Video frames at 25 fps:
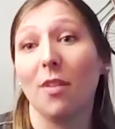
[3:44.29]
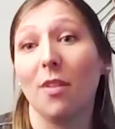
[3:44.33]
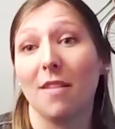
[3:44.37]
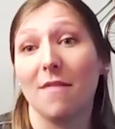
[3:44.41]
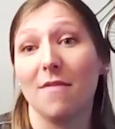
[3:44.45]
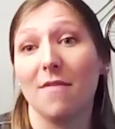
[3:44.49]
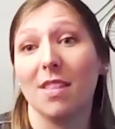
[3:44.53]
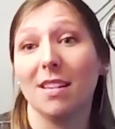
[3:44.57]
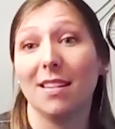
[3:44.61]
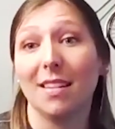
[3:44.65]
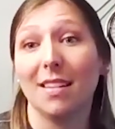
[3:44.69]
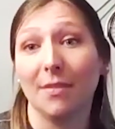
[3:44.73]
one
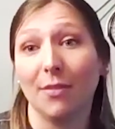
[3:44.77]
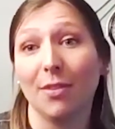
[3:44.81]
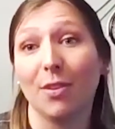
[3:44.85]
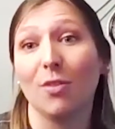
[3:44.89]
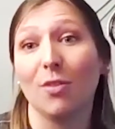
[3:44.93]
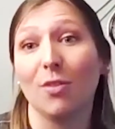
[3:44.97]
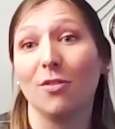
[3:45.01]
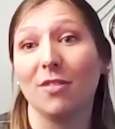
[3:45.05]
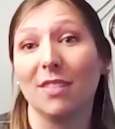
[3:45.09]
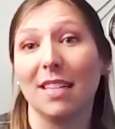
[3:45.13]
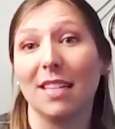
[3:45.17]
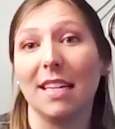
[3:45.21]
of the
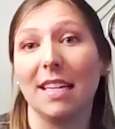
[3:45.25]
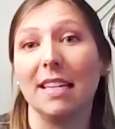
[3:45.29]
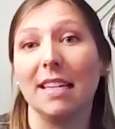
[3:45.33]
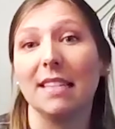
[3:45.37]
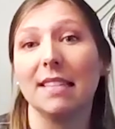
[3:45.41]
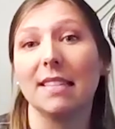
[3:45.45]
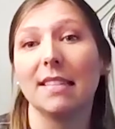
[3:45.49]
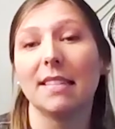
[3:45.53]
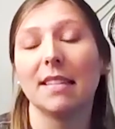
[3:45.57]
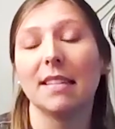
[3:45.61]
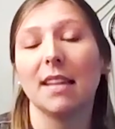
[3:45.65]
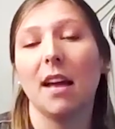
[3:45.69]

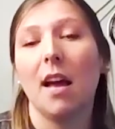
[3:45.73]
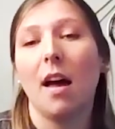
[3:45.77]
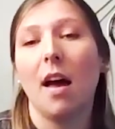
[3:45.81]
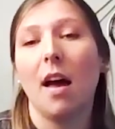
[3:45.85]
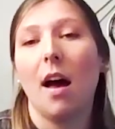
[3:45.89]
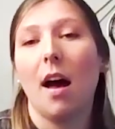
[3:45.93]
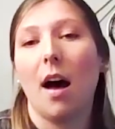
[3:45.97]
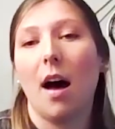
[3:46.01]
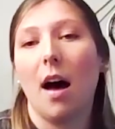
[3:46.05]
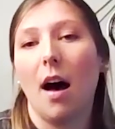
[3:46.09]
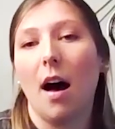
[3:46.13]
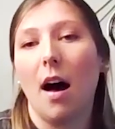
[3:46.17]
difficulties
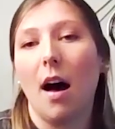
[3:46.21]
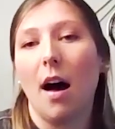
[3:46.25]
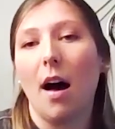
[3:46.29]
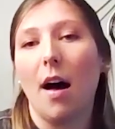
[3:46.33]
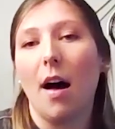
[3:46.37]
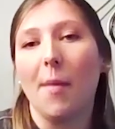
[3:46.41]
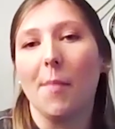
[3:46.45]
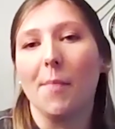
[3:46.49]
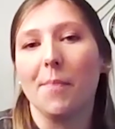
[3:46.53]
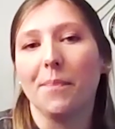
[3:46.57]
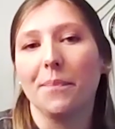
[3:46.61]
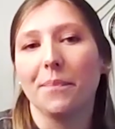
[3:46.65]

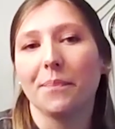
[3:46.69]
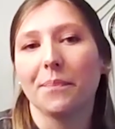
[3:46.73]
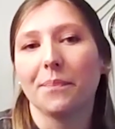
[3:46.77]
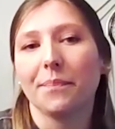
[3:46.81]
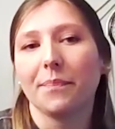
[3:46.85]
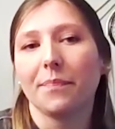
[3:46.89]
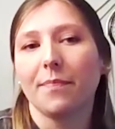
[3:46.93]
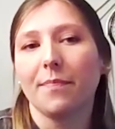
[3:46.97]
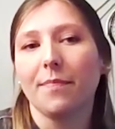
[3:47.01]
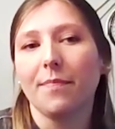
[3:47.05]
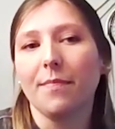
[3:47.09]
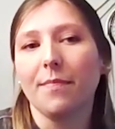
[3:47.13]
um,